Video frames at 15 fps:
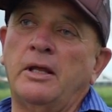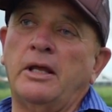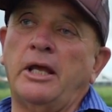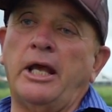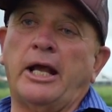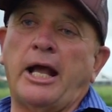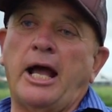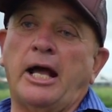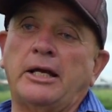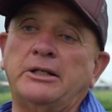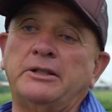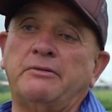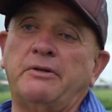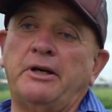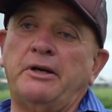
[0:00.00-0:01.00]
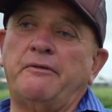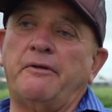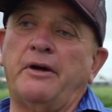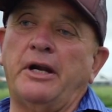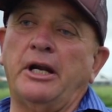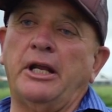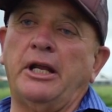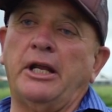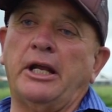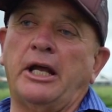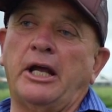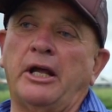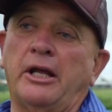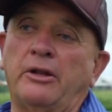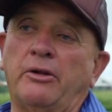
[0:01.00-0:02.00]
Yeah, khakis are very friendly.
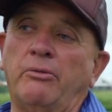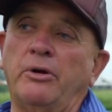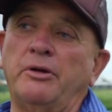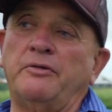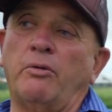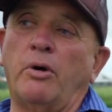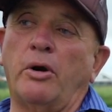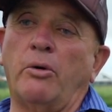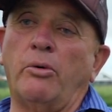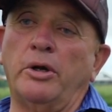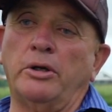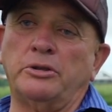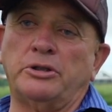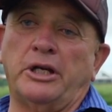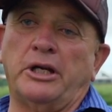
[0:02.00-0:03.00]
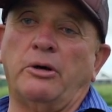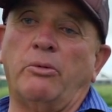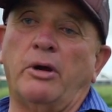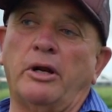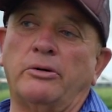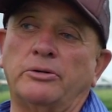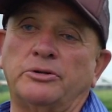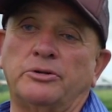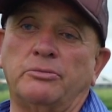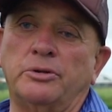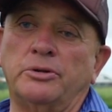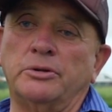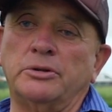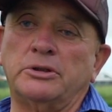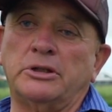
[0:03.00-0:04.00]
If you want a real gentle one, of course, the
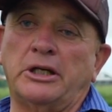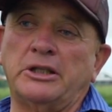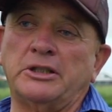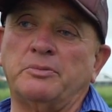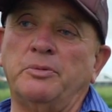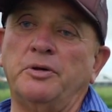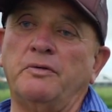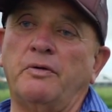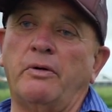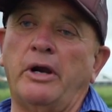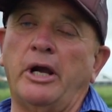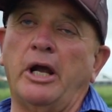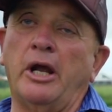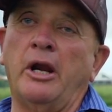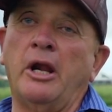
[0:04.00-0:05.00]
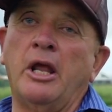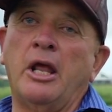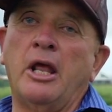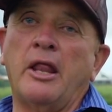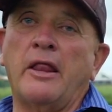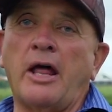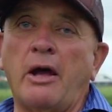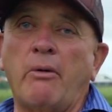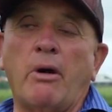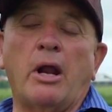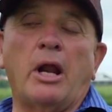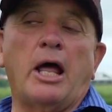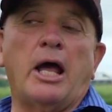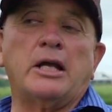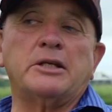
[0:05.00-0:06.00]
Ruins, they just move around. They
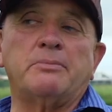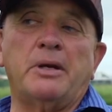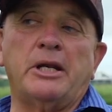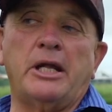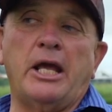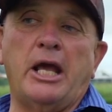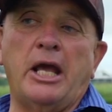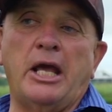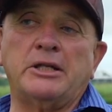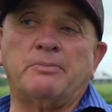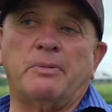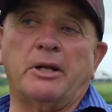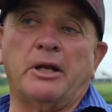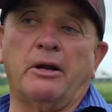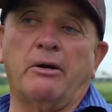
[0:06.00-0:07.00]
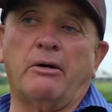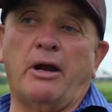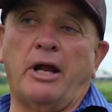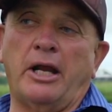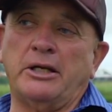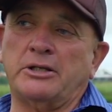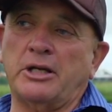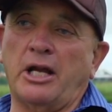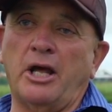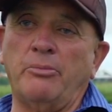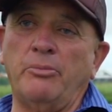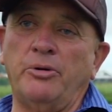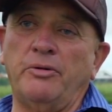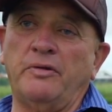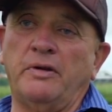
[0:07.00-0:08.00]
won't lay as many eggs, but a great
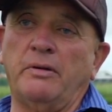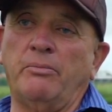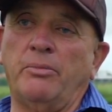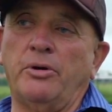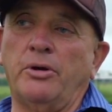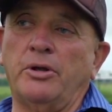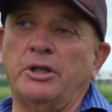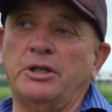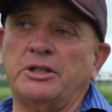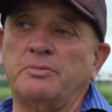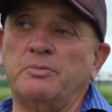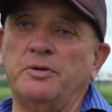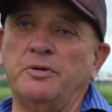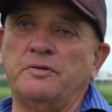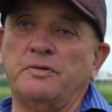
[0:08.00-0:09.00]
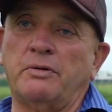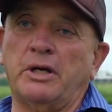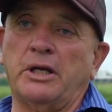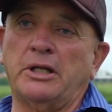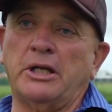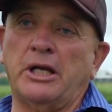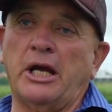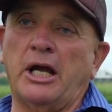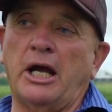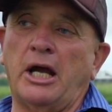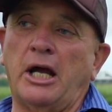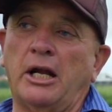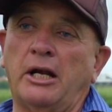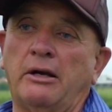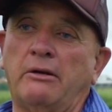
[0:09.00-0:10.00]
slow-moving bird that just moves around the
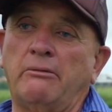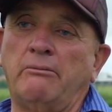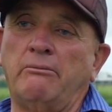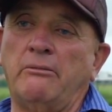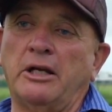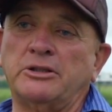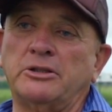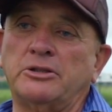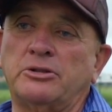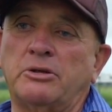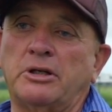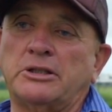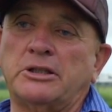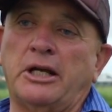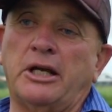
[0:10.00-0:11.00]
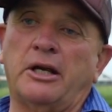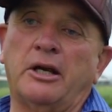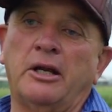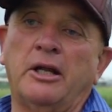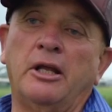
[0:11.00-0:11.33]
yard, doesn't stress out,